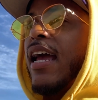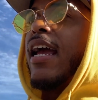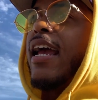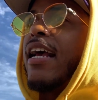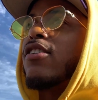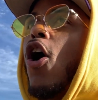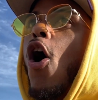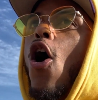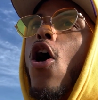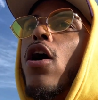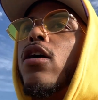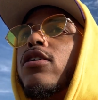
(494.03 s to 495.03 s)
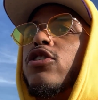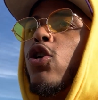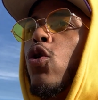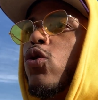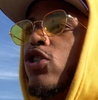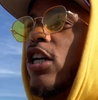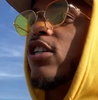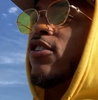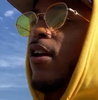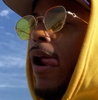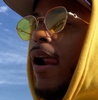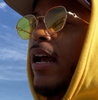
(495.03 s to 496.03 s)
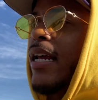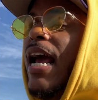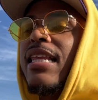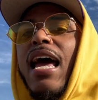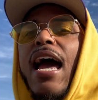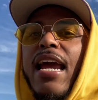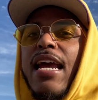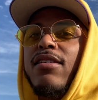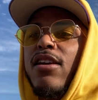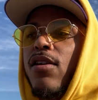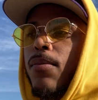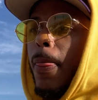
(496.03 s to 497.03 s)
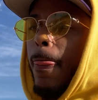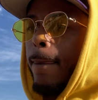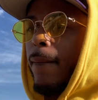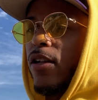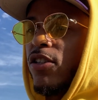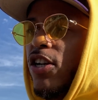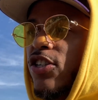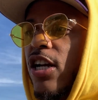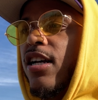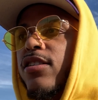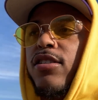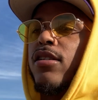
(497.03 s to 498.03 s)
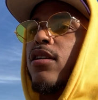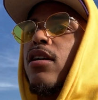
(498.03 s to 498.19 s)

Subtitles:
it's hard to just, it ain't that easy to just